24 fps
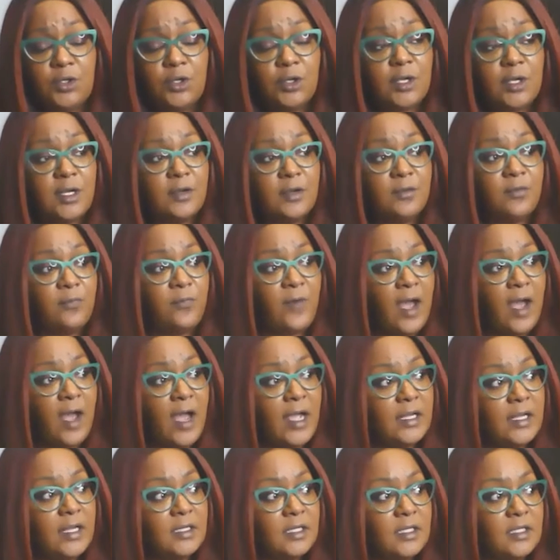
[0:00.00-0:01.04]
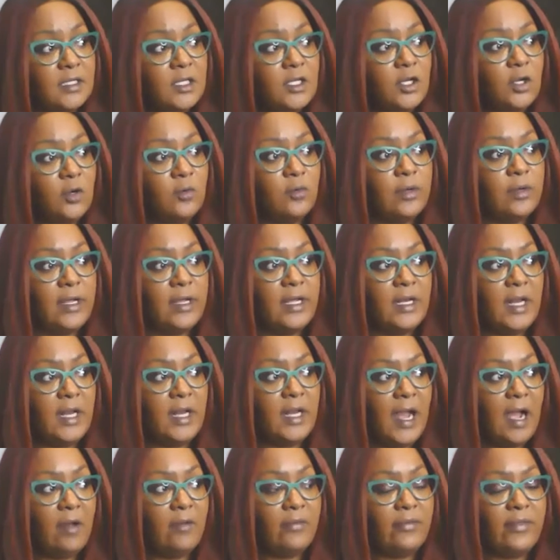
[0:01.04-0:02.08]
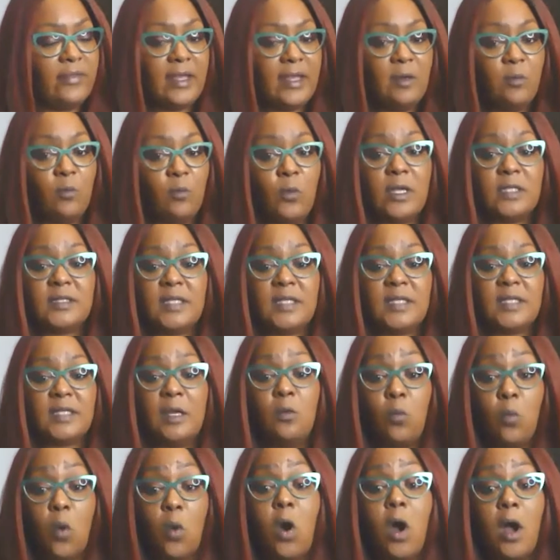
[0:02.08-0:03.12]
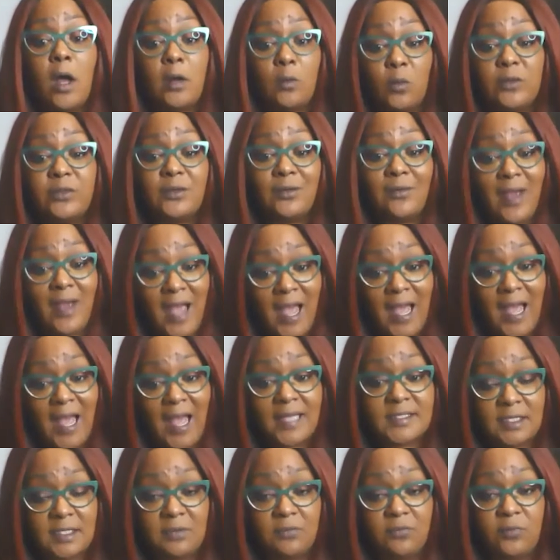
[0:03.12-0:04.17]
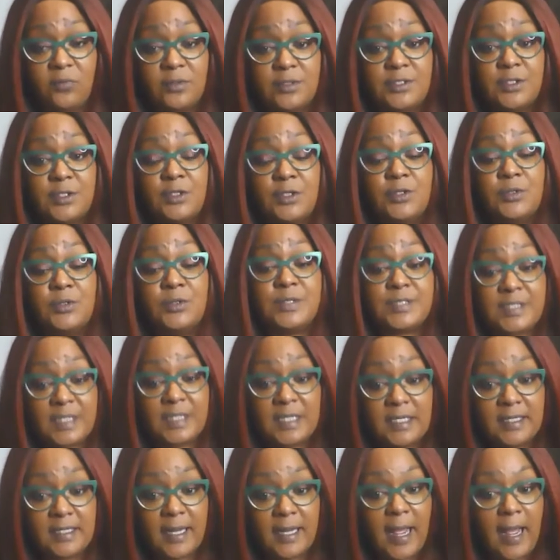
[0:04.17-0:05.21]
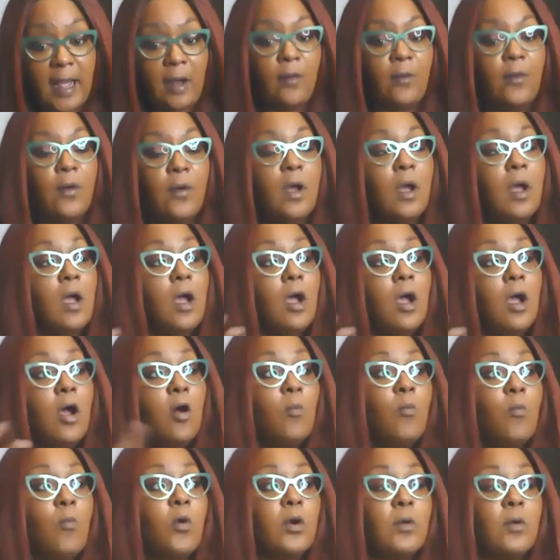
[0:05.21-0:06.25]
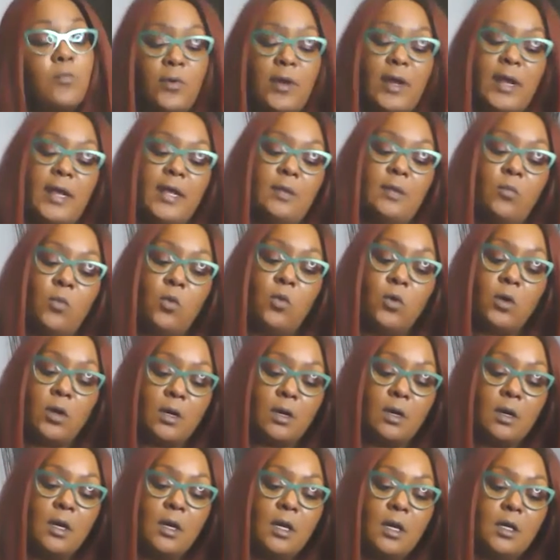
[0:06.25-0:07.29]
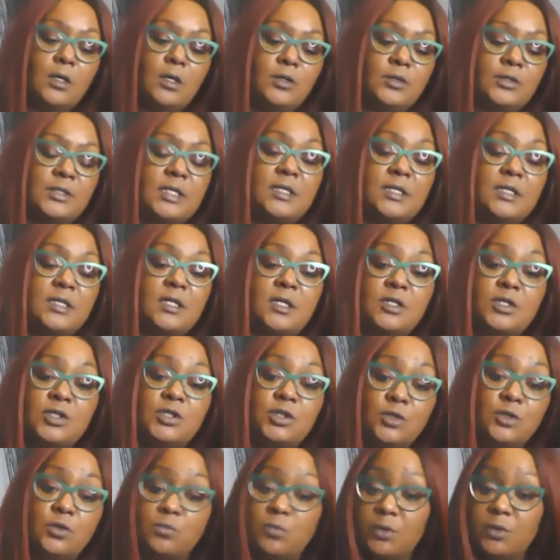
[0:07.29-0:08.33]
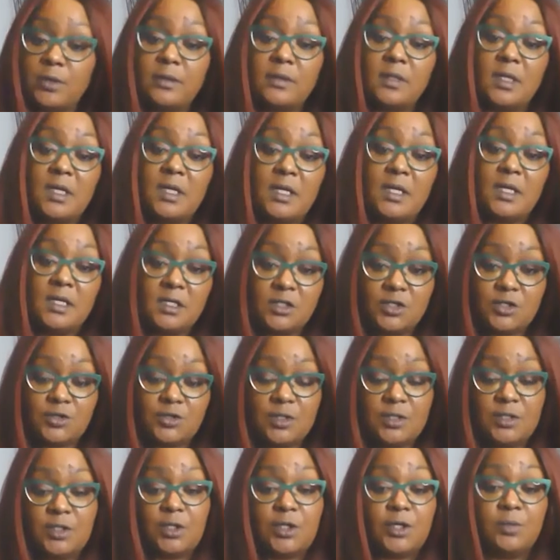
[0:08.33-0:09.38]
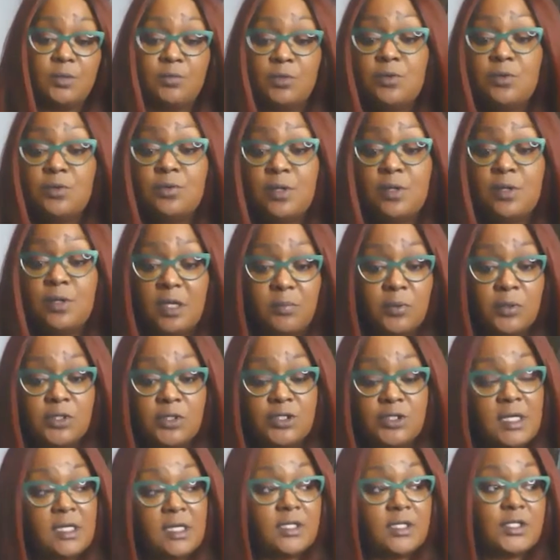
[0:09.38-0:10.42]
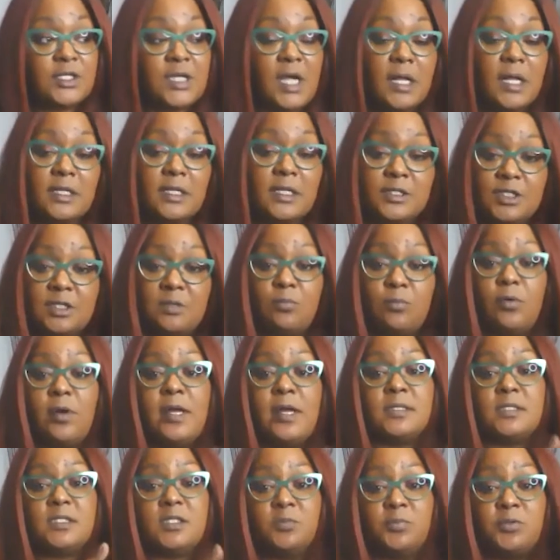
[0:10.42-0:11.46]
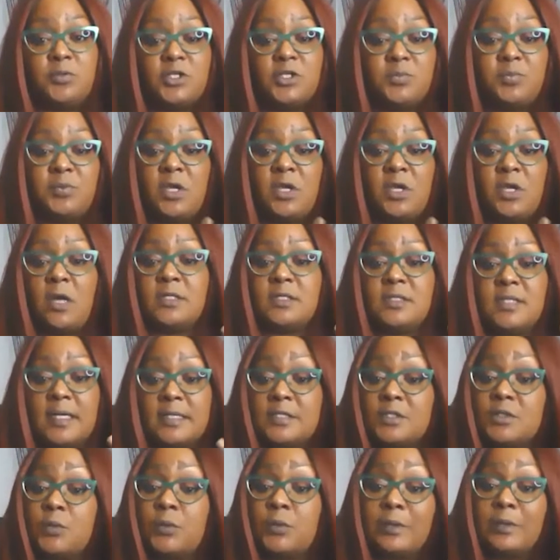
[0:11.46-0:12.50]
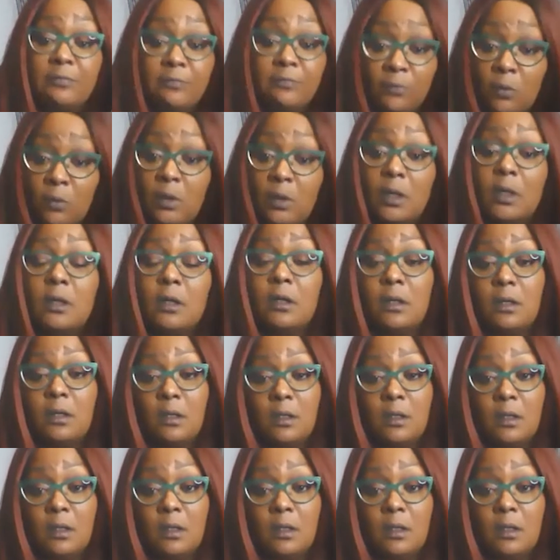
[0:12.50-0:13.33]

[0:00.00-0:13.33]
you're going to find, you know, and how they, what they want, what they're asking for. So you see now more brand, more, you see the consumer and the industry and the community pushing and challenging brands to push beyond a size 24.